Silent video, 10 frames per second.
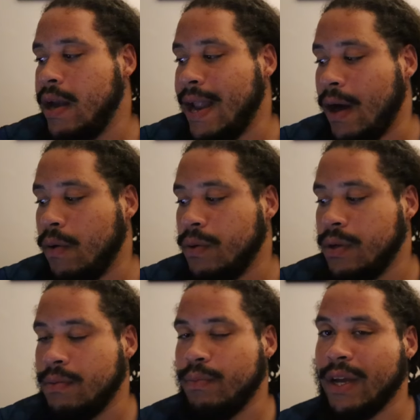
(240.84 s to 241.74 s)
Now,
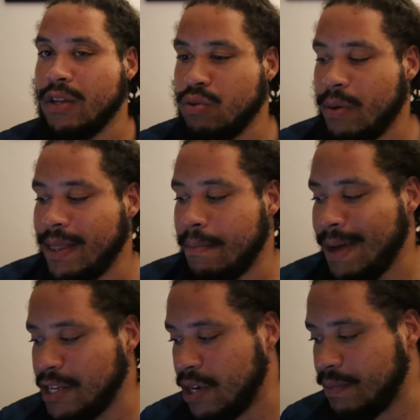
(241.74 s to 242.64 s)
we're going to talk about the
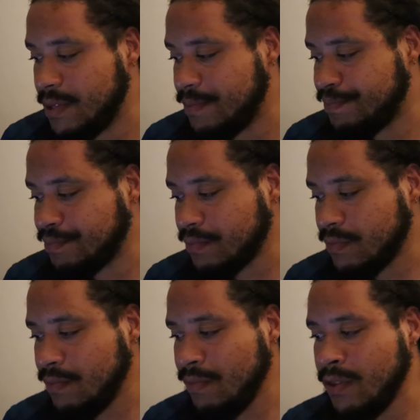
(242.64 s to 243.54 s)
matchups.
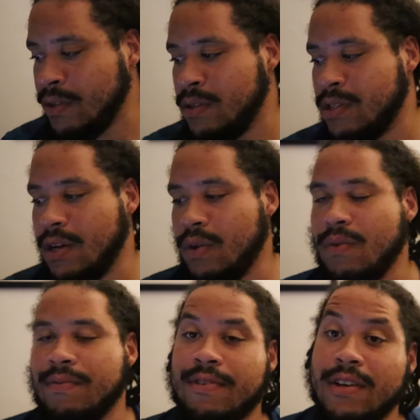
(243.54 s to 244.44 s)
So,
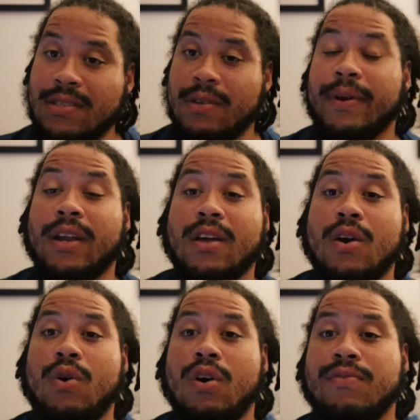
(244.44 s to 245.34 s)
firstly, we're going to
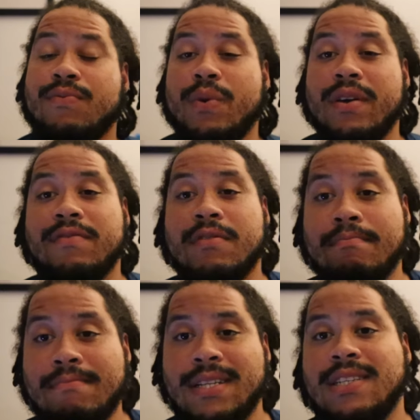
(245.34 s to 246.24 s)
go off with the
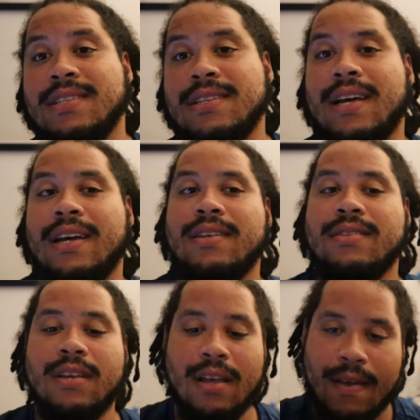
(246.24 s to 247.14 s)
Manchester
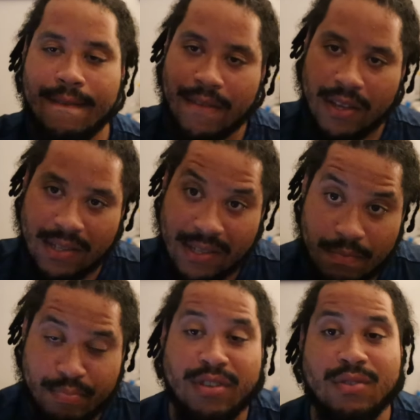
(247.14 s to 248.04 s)
Titans versus the
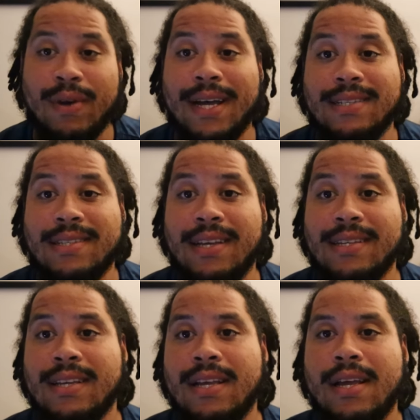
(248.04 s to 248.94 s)
Bristol
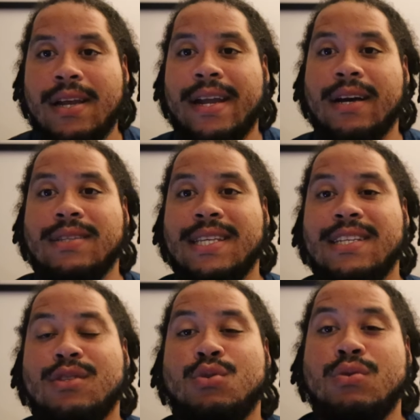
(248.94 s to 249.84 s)
Aztecs. Now,
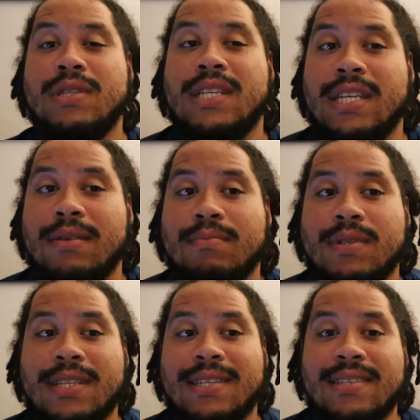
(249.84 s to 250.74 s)
these two
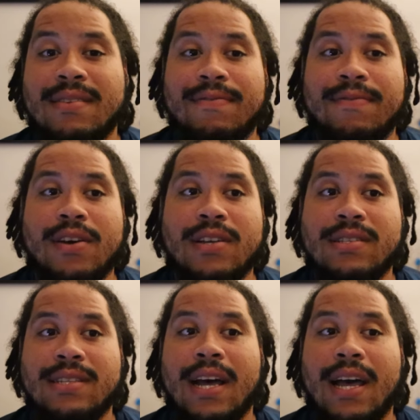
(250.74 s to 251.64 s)
teams, this is the
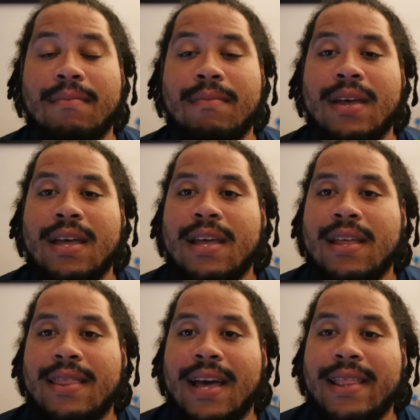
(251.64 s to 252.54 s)
first time
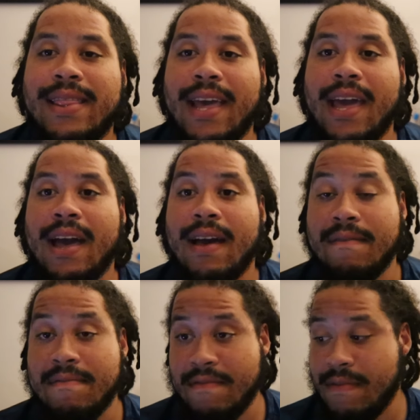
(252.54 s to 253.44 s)
that they
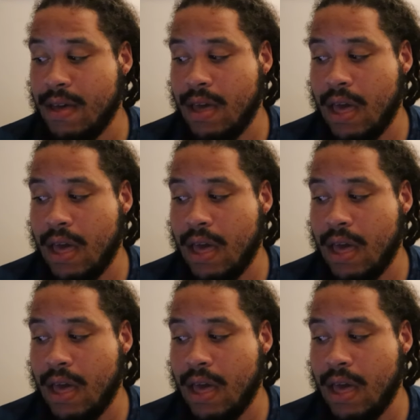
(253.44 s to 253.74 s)
have